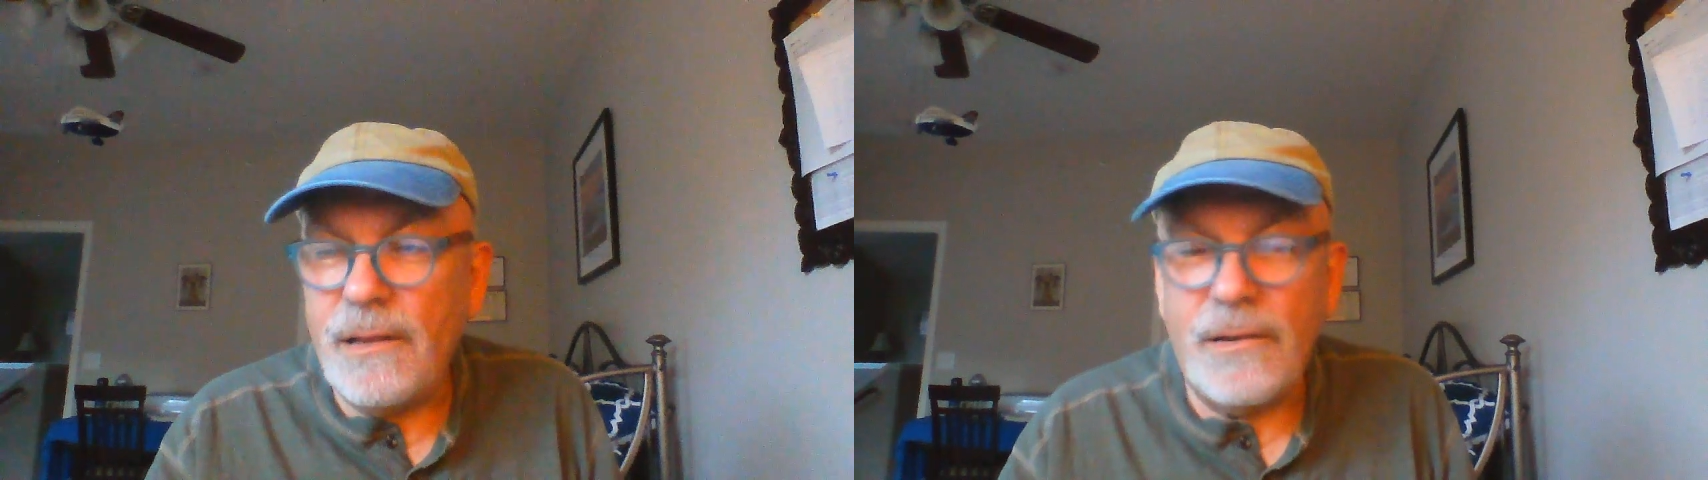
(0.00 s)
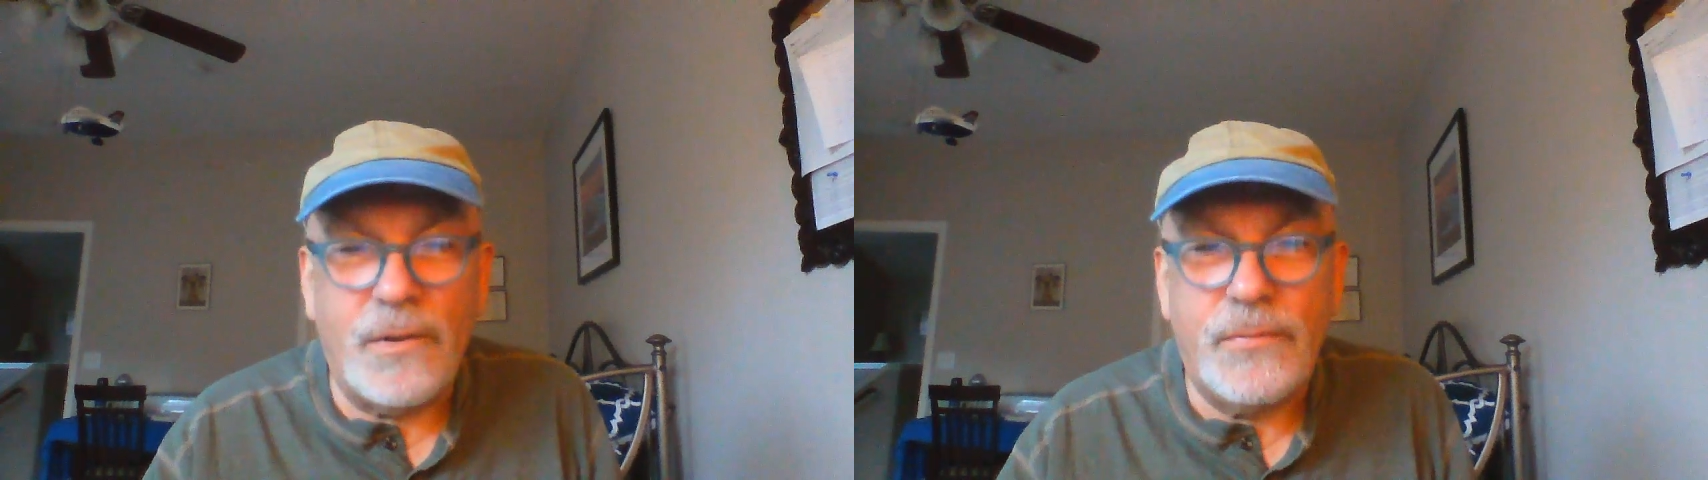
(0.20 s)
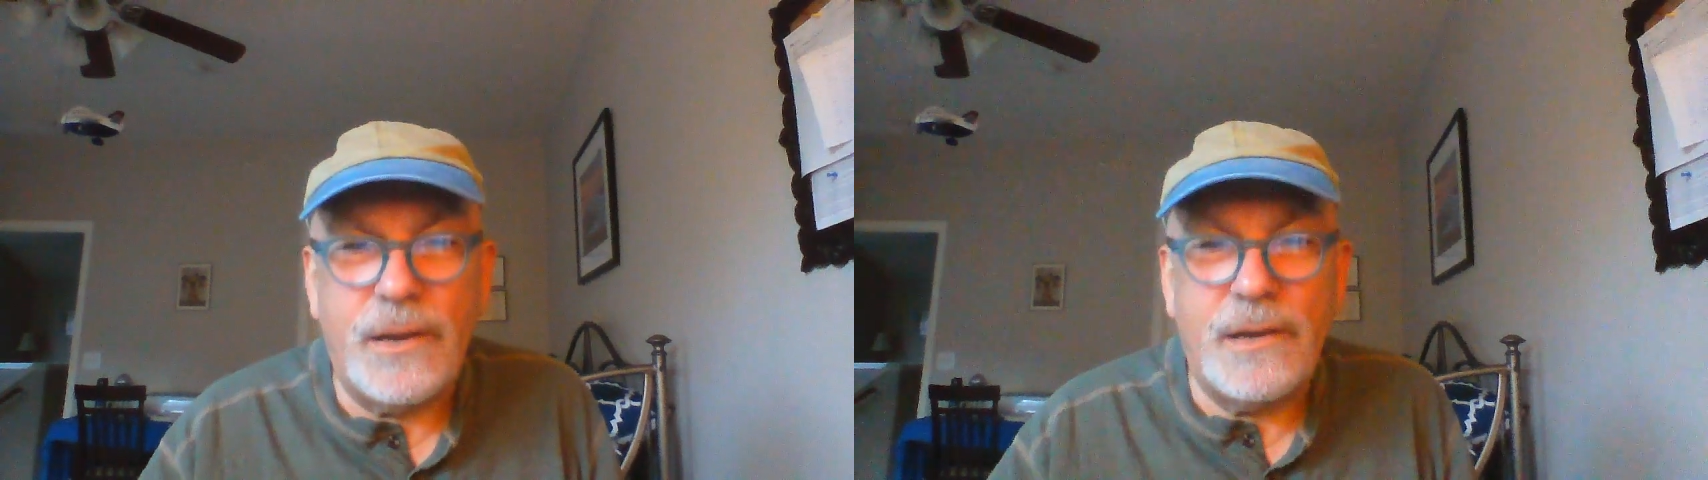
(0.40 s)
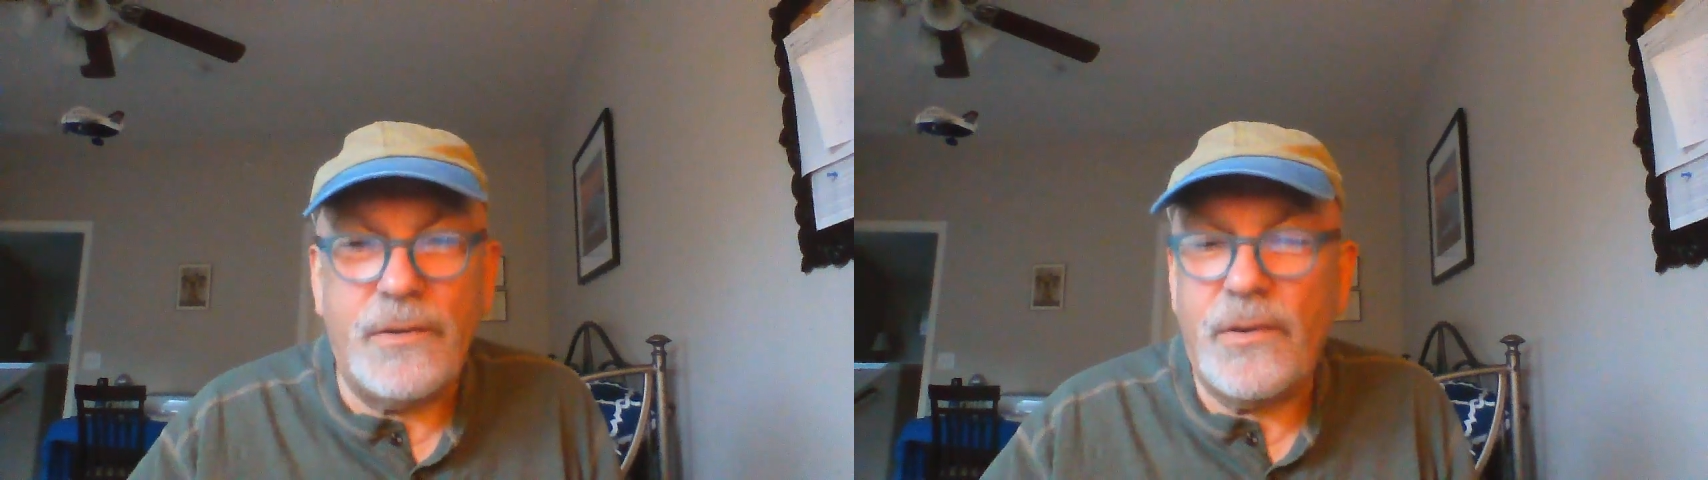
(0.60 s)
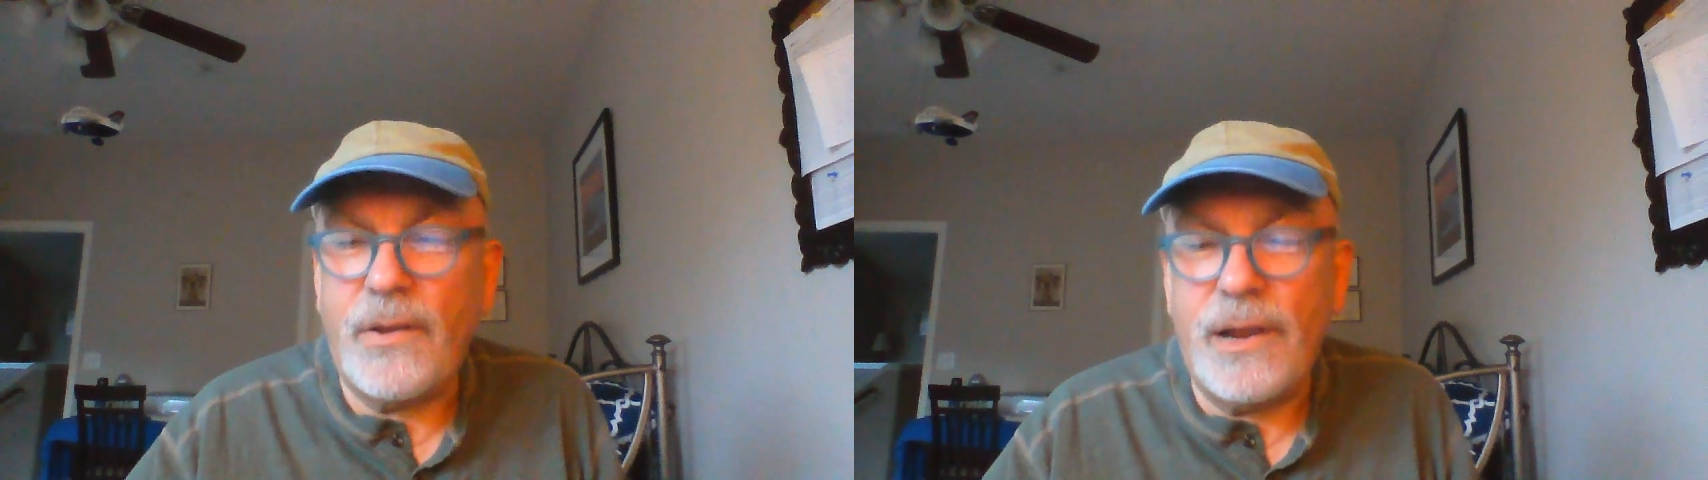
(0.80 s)
No fear, no
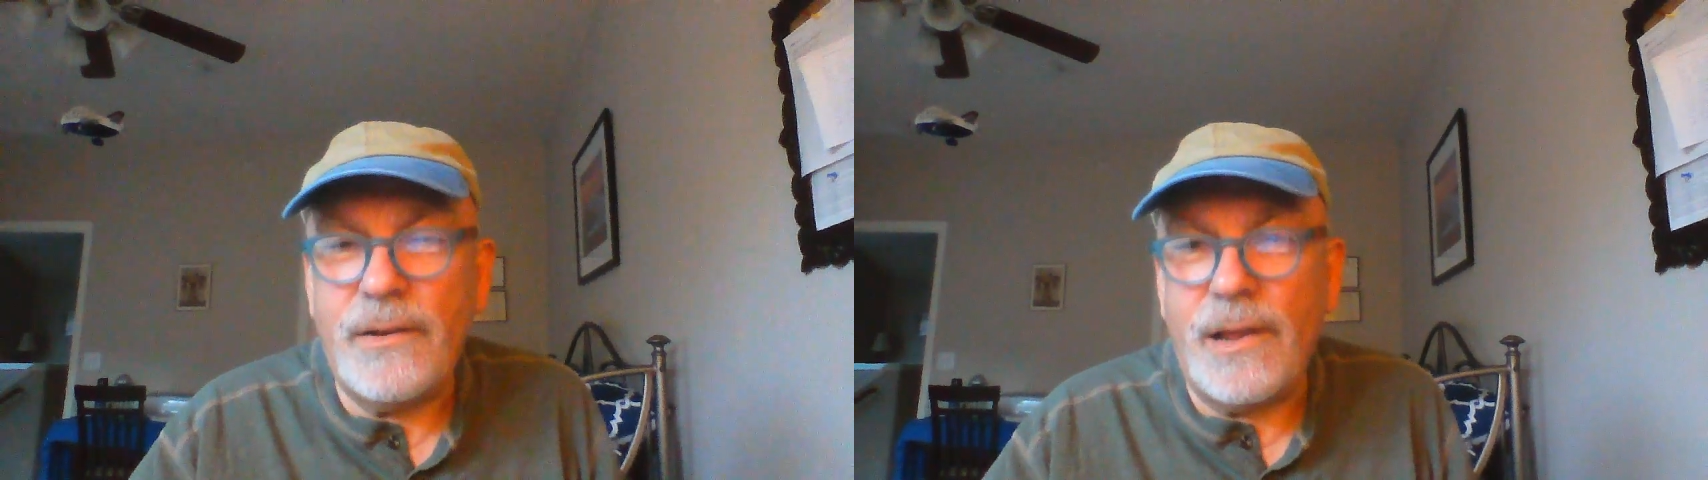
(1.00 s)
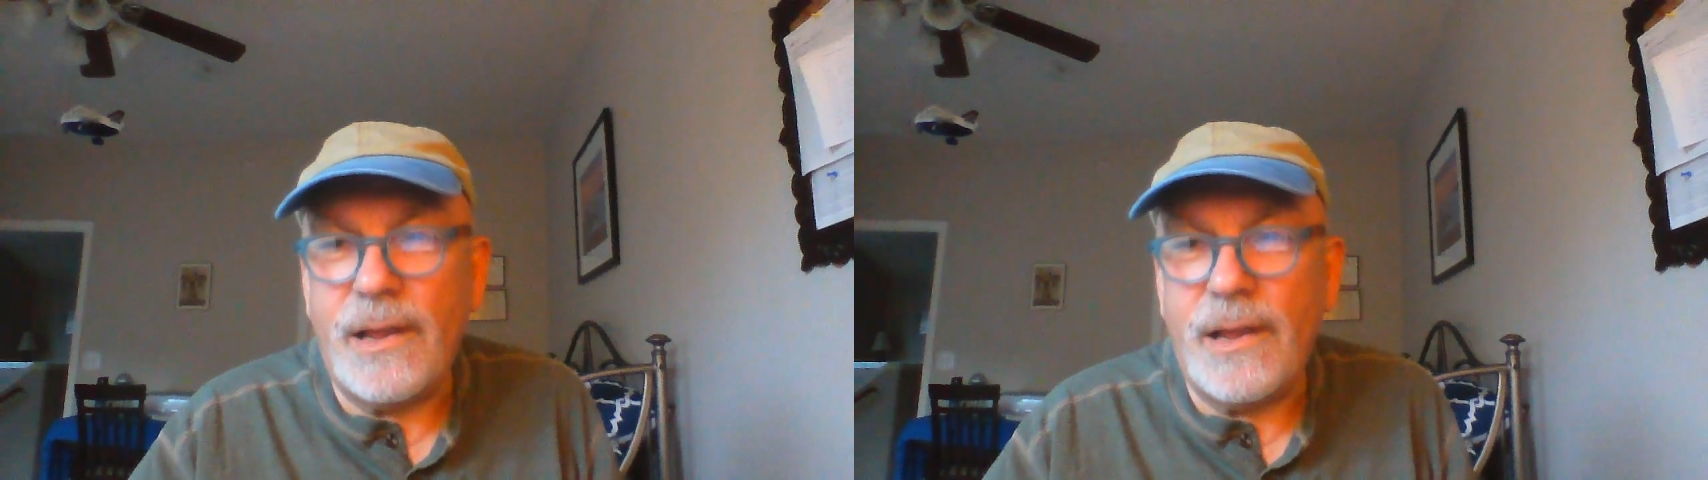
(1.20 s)
regret, no